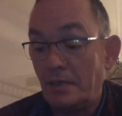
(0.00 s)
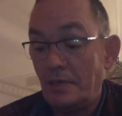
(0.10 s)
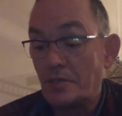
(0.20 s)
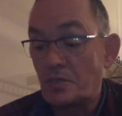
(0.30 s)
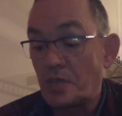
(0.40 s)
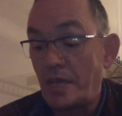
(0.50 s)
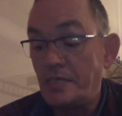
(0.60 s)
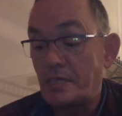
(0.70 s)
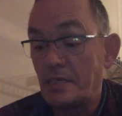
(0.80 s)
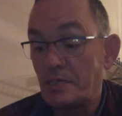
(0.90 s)
The
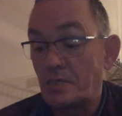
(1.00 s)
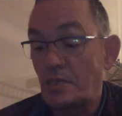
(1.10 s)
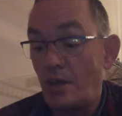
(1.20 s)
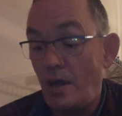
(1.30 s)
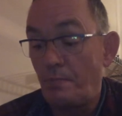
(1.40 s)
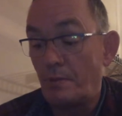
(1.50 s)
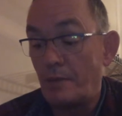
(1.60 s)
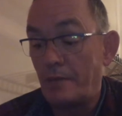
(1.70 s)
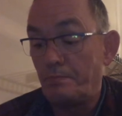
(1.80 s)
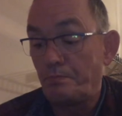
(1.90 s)
slice is the complement,